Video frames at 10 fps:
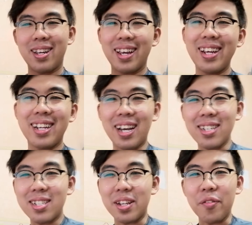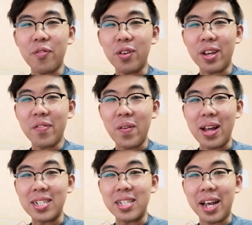Hey guys, Dav Foo here from
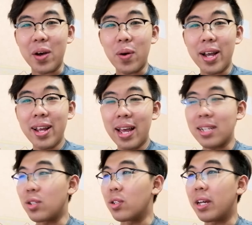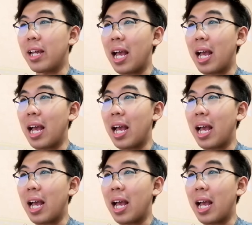AntsDIY and today